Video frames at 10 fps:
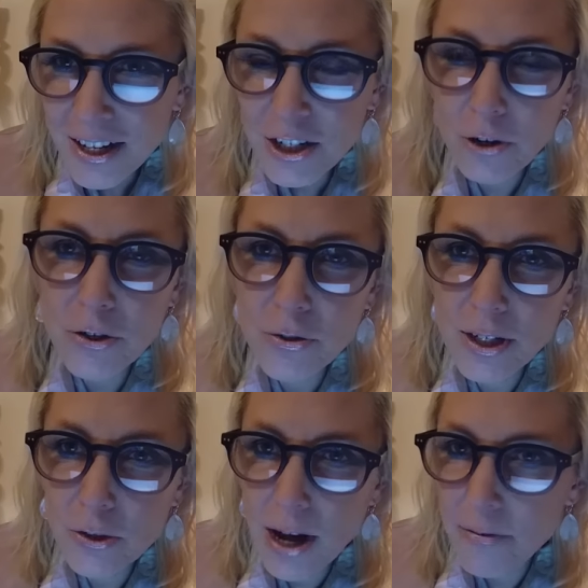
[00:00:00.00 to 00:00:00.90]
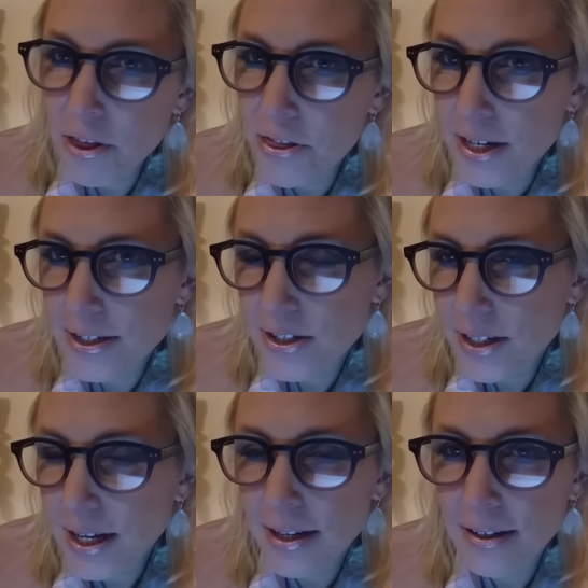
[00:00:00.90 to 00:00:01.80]
You know, you you have a thick
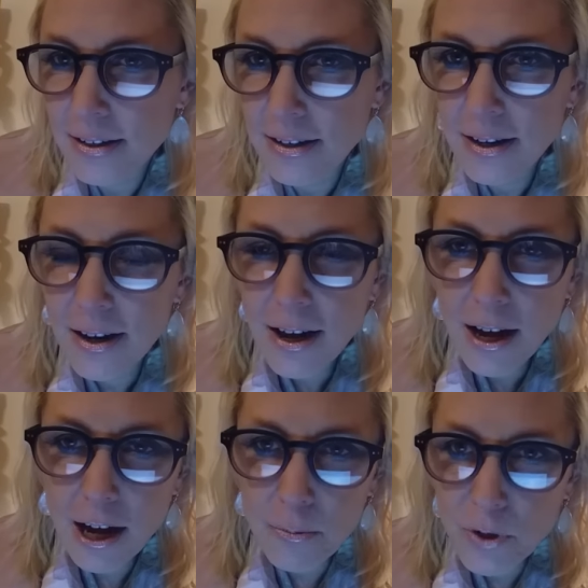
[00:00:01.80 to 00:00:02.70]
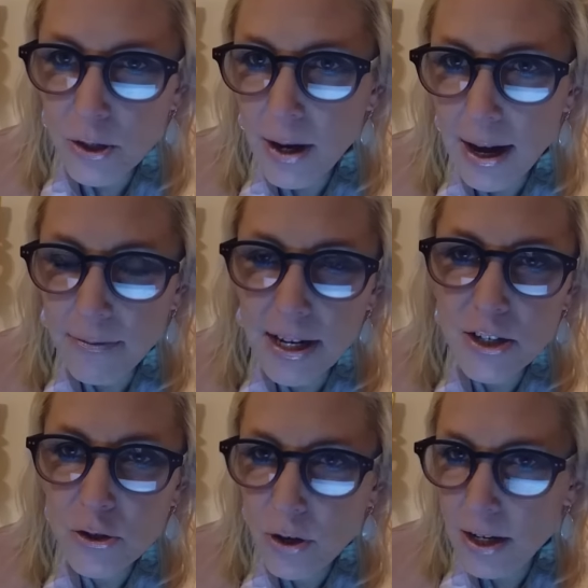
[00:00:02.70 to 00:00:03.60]
skin um, when you have a
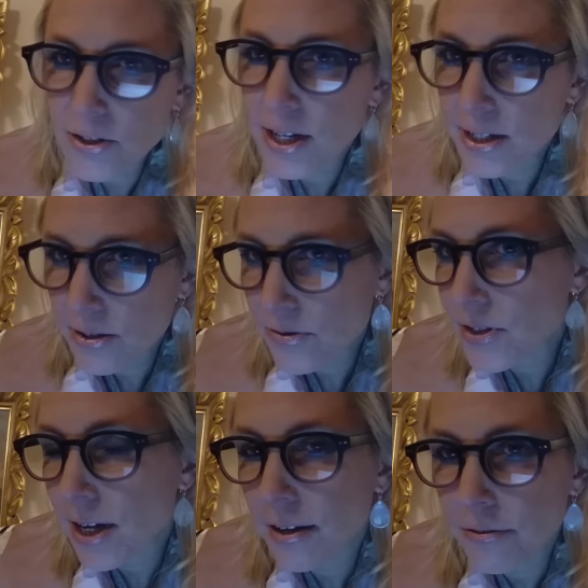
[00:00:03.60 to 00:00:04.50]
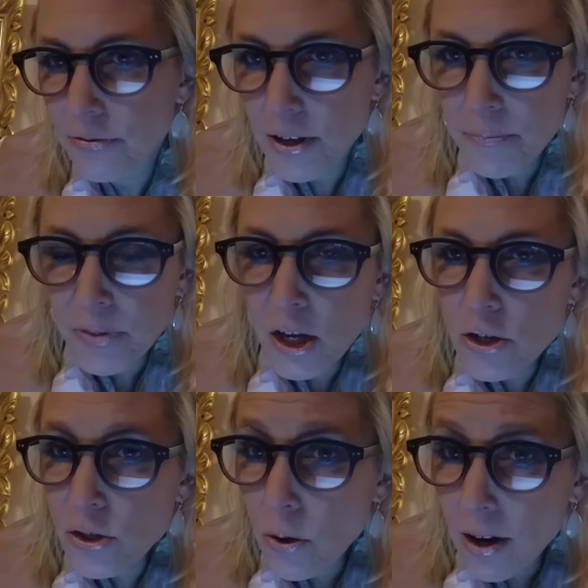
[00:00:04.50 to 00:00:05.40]
strong sense of self.
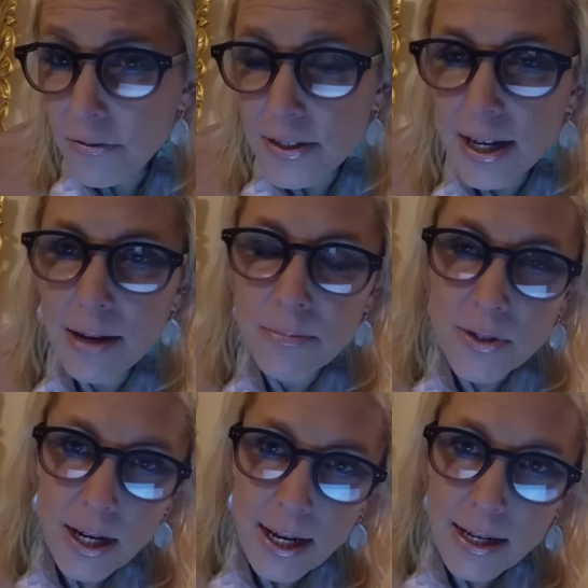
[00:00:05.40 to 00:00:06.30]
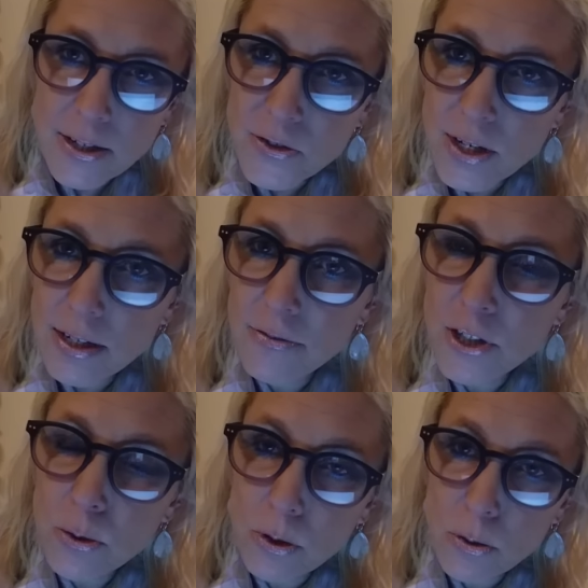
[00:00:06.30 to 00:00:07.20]
So oftentimes, a, a
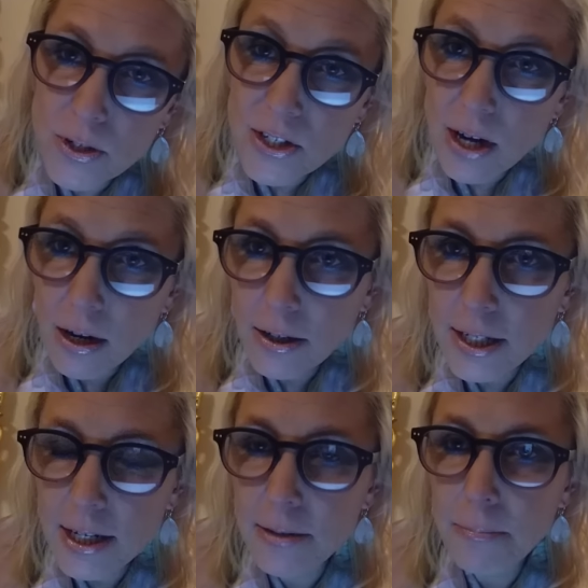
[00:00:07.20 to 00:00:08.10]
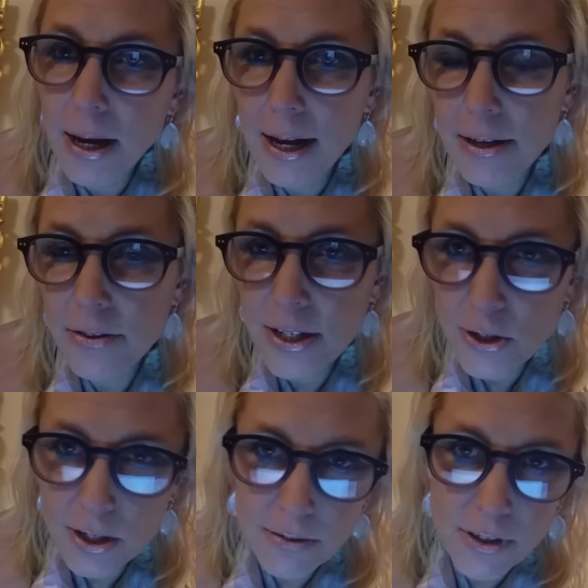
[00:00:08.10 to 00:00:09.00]
individual who is targeted by
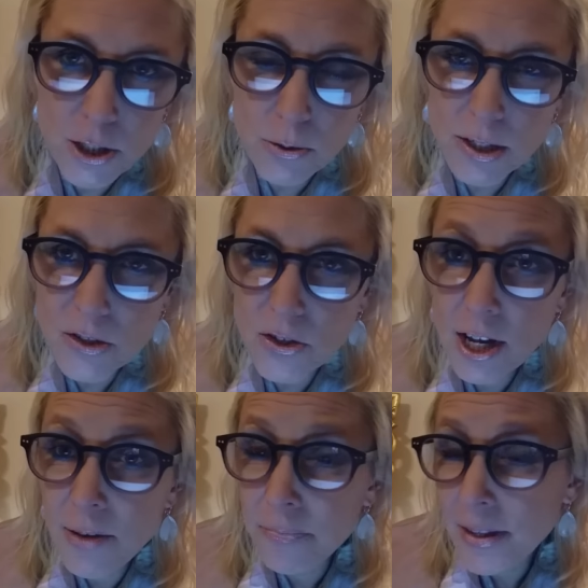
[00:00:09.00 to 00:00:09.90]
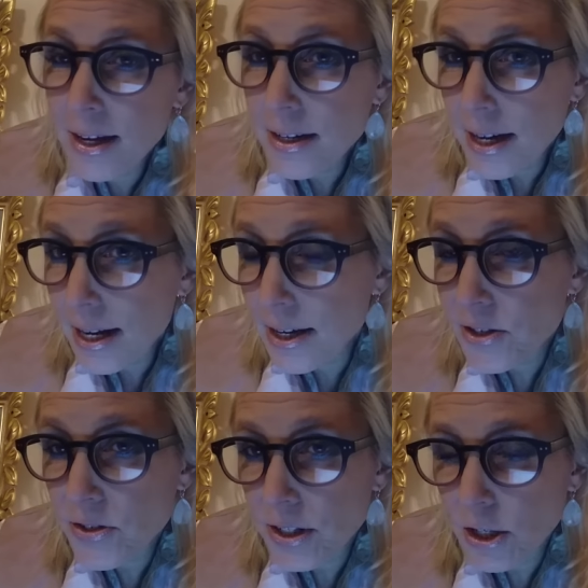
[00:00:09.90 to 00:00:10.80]
these individuals
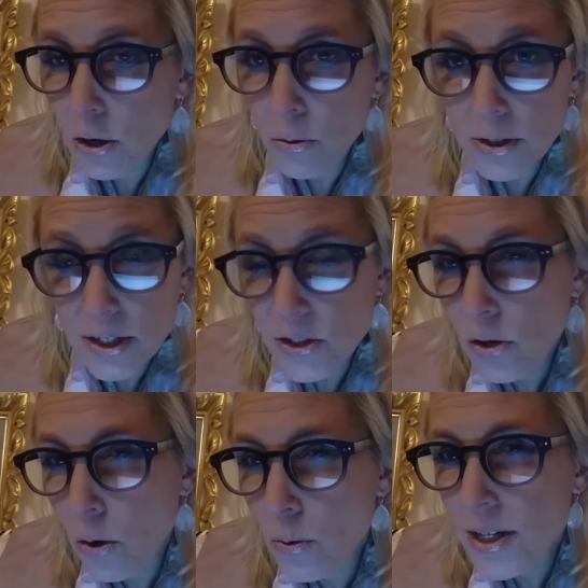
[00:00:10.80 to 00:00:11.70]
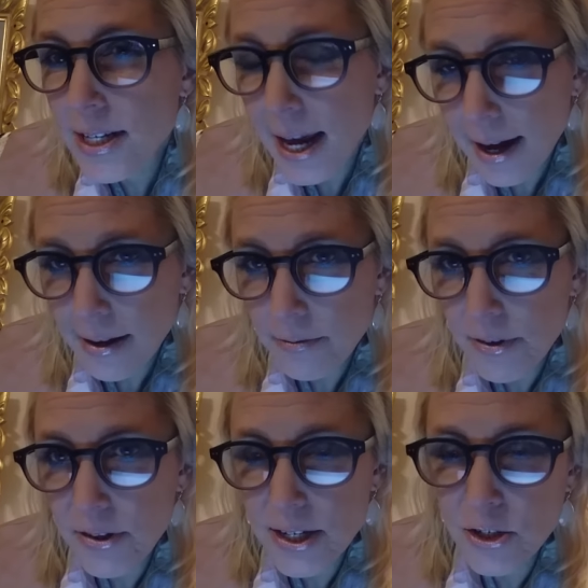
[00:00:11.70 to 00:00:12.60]
is, you know, doesn't always have
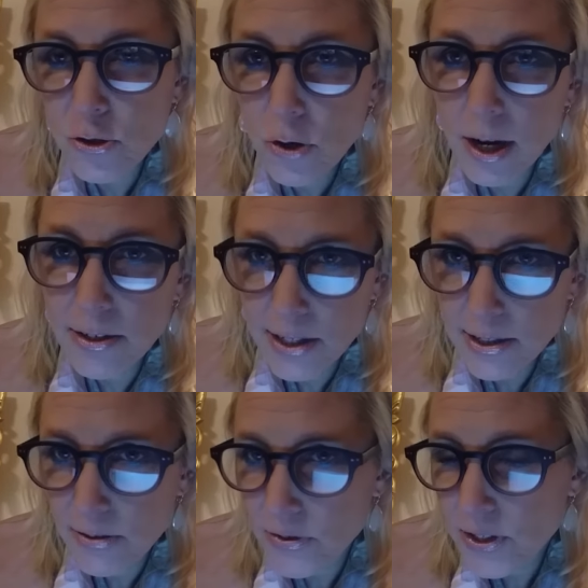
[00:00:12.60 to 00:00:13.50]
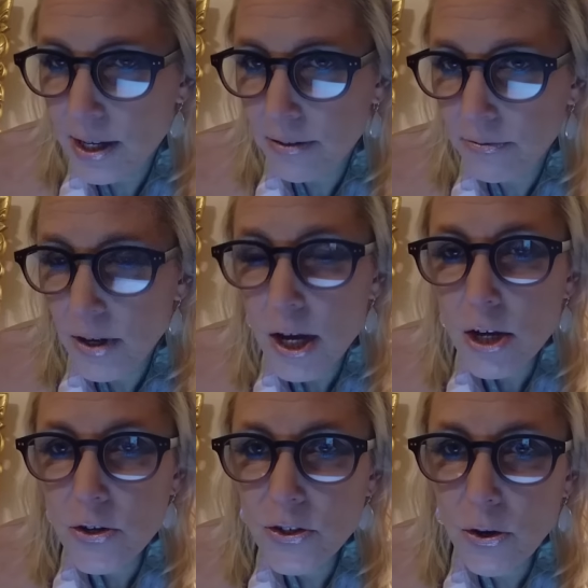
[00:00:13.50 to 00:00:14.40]
this strong sense of self.
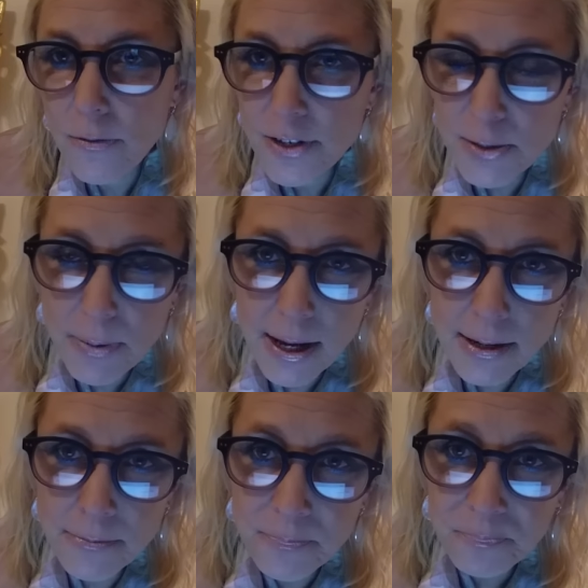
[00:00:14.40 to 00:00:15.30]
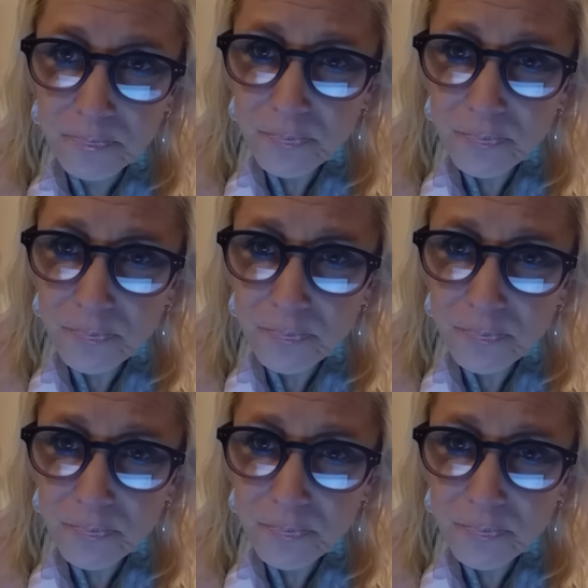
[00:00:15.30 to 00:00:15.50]
So if it's been